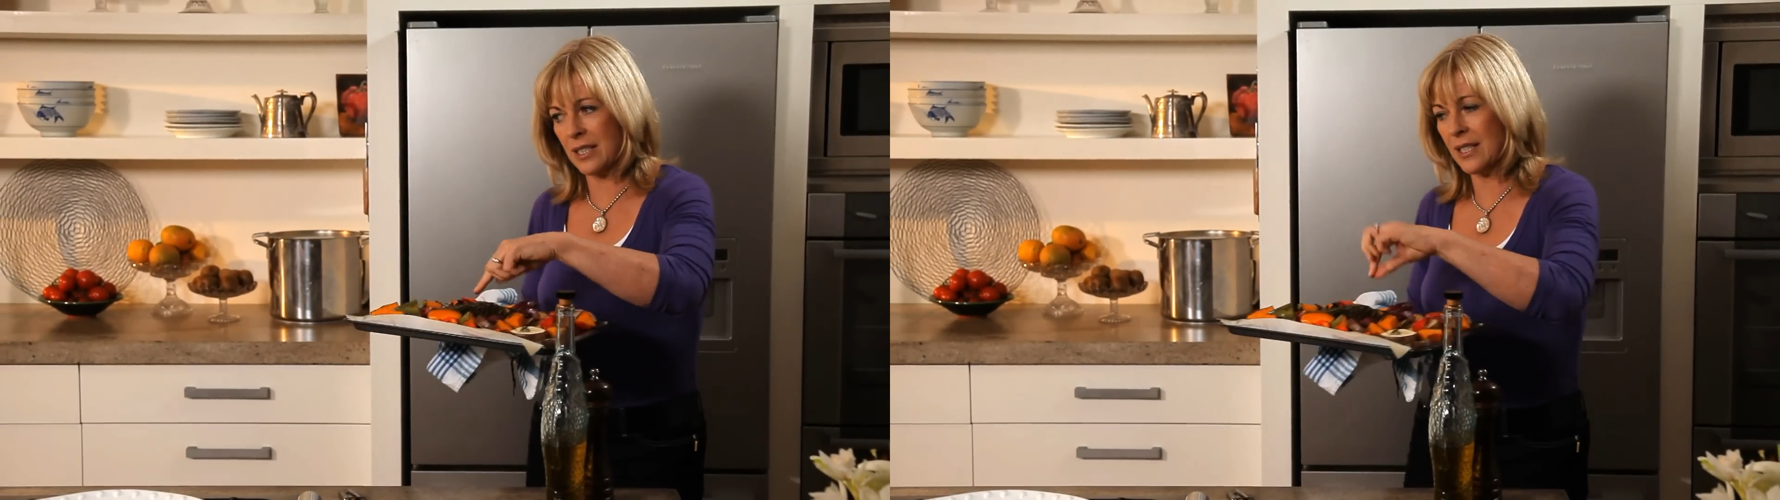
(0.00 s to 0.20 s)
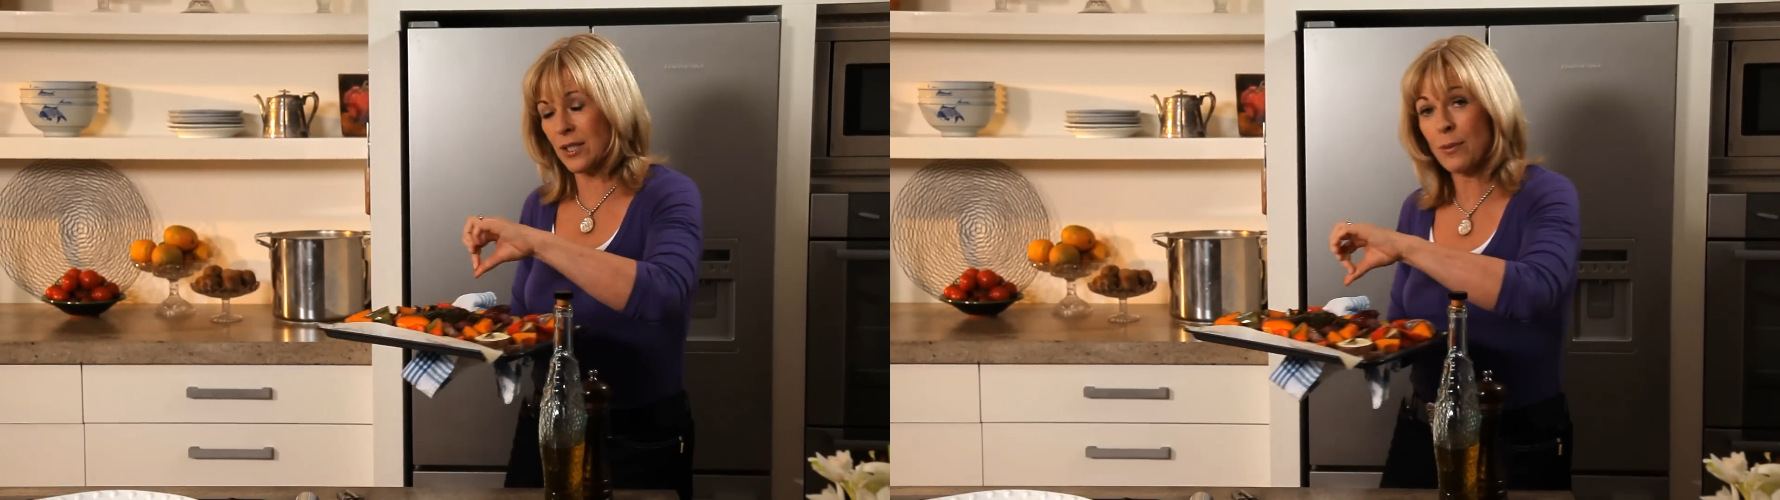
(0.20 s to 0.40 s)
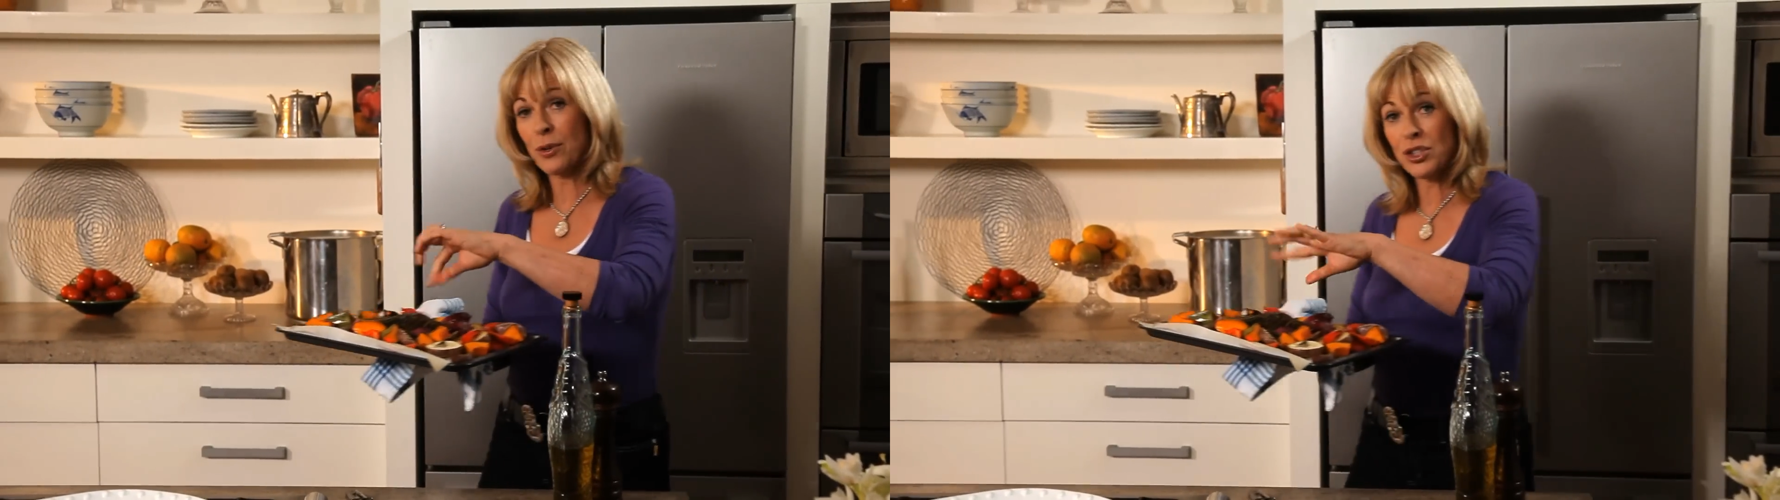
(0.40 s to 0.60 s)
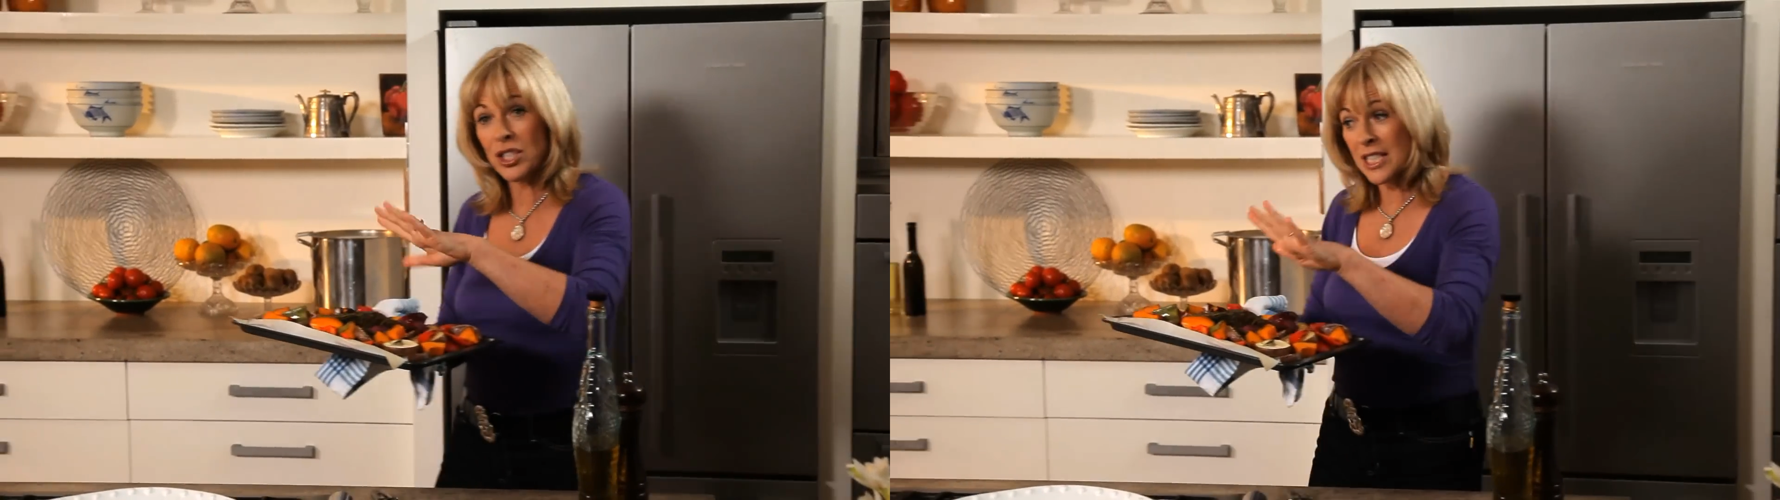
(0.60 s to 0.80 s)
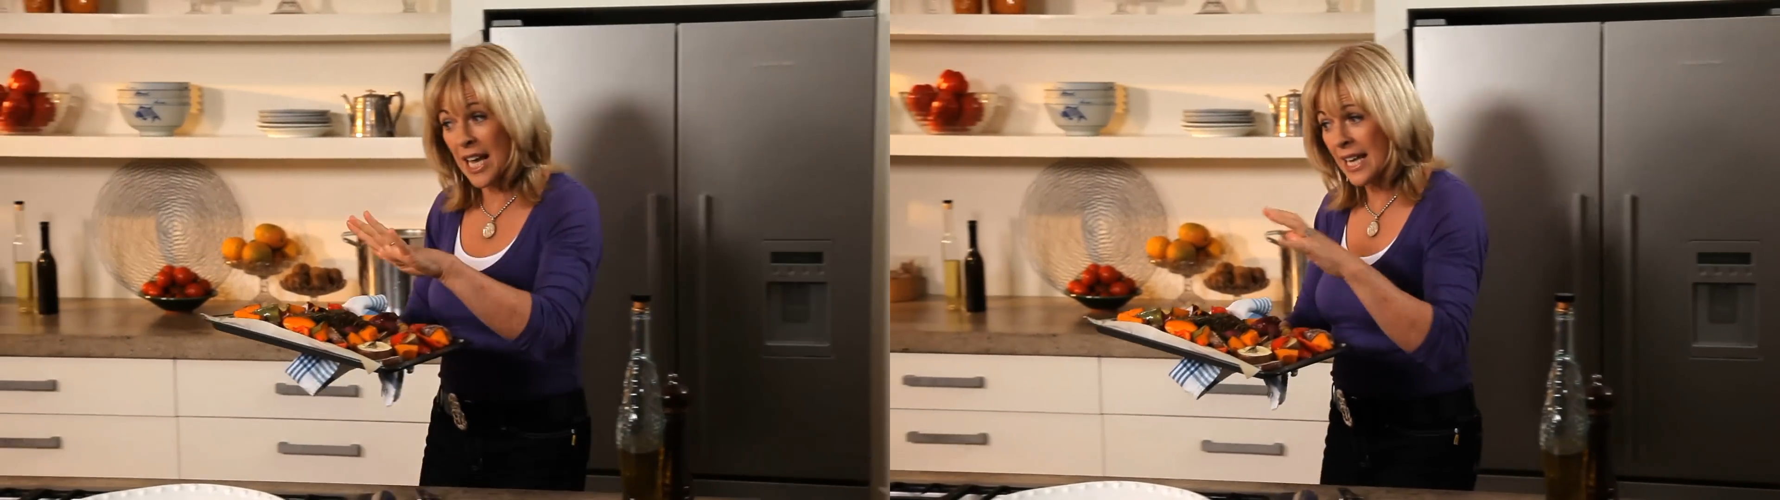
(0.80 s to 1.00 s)
So I'm going
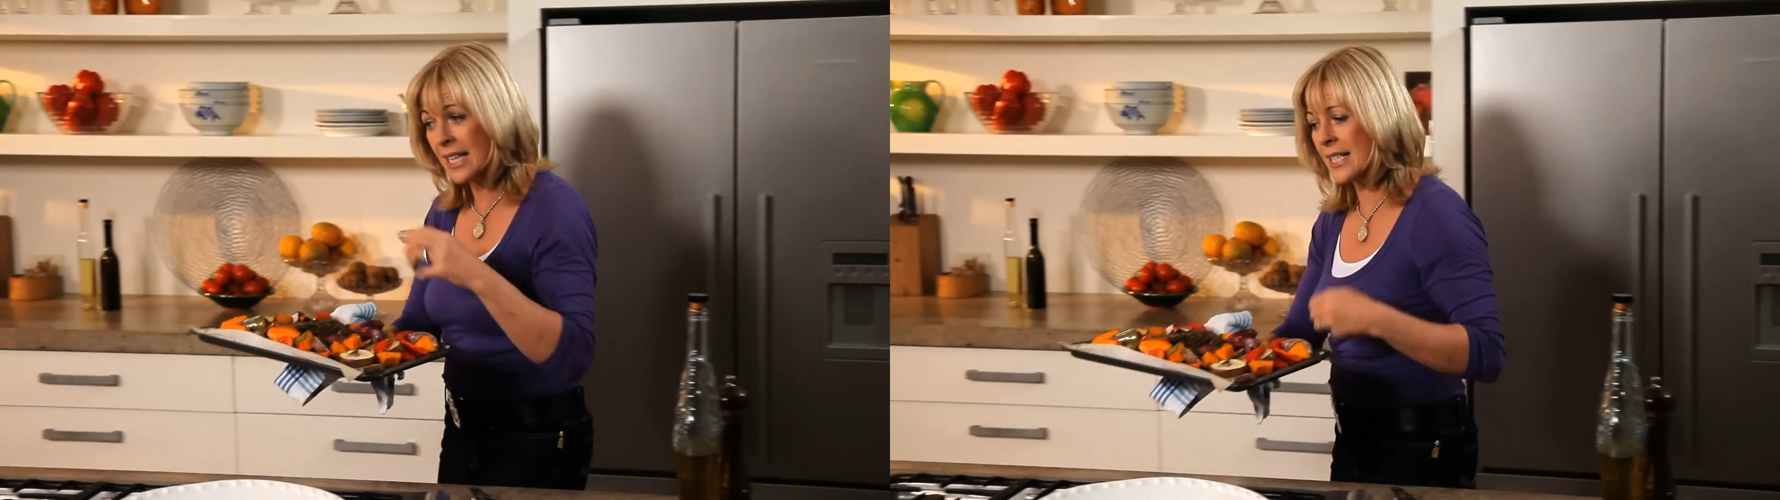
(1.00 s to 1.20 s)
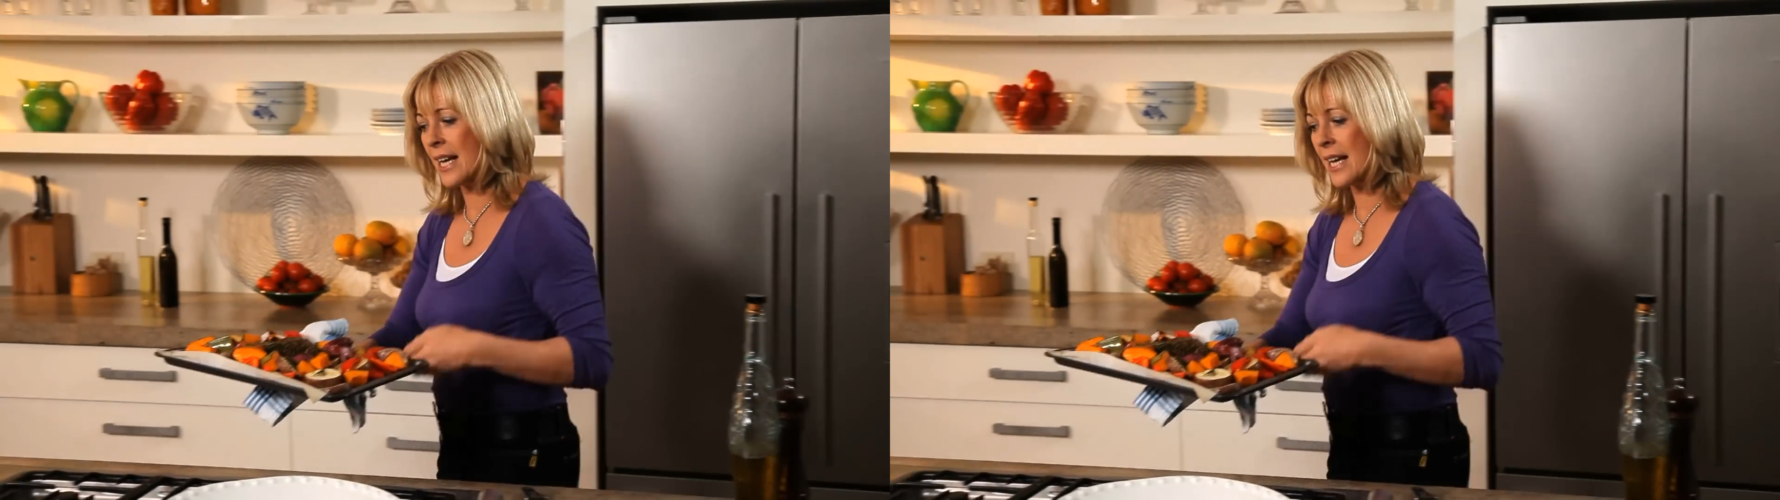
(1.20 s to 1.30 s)
to take it